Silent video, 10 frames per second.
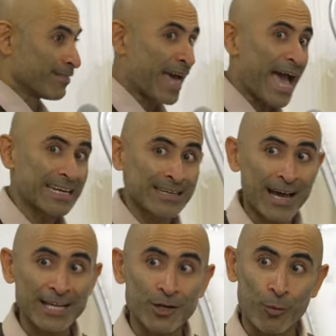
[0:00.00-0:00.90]
That
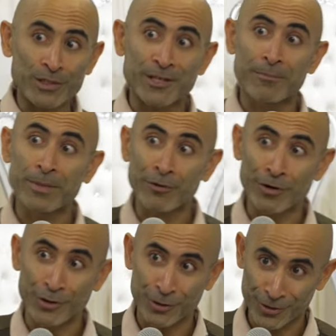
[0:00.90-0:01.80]
night was a
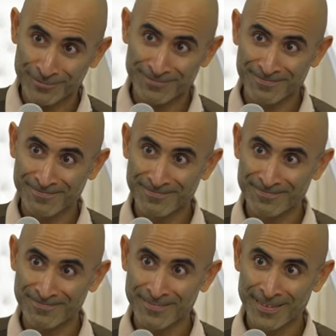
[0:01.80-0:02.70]
miracle.
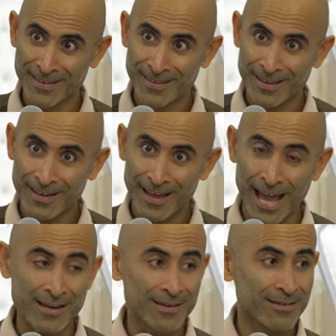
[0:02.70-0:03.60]

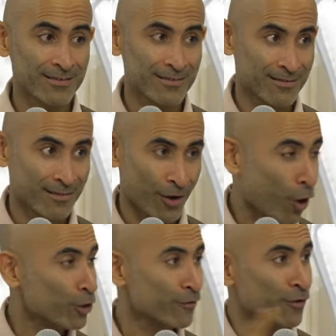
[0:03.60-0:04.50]
And
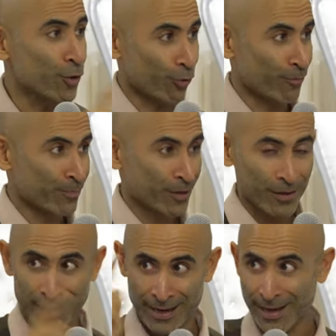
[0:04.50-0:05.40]
all of you,
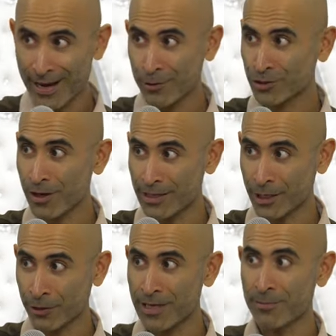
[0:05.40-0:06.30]
and, and I was talking to
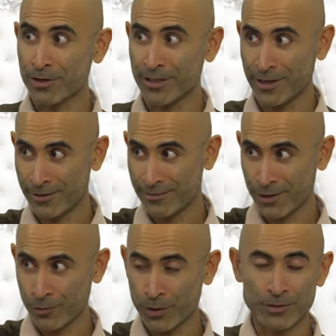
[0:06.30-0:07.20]
Kareem earlier,
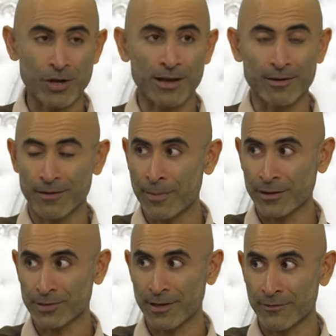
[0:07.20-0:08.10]
you know, we were talking
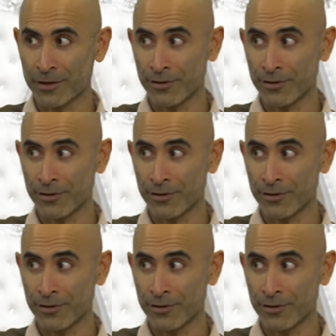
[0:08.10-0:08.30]
about stuff.